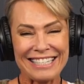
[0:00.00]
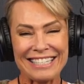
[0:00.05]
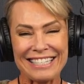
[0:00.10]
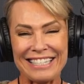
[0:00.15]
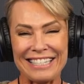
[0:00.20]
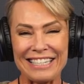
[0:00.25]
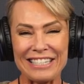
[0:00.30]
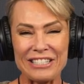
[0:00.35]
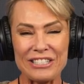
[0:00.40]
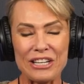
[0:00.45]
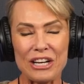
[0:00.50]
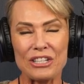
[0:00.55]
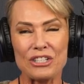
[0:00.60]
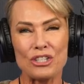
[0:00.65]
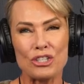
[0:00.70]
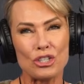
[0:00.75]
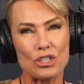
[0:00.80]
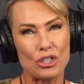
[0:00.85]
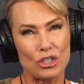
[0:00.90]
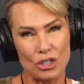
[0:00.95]
She has done
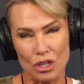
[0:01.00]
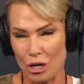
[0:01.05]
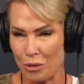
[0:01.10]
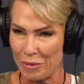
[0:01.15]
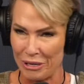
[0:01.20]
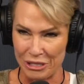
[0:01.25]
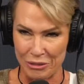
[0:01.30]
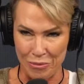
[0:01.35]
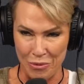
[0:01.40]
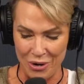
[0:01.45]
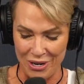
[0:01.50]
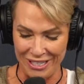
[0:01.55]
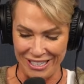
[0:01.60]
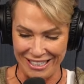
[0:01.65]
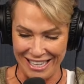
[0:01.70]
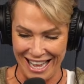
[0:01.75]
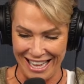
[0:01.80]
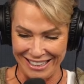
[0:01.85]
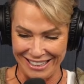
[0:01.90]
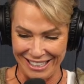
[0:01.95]
so much more
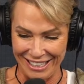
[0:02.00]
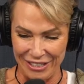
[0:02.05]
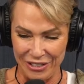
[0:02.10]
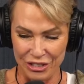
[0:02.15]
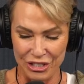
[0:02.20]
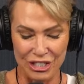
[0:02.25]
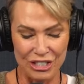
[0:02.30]
than that, though.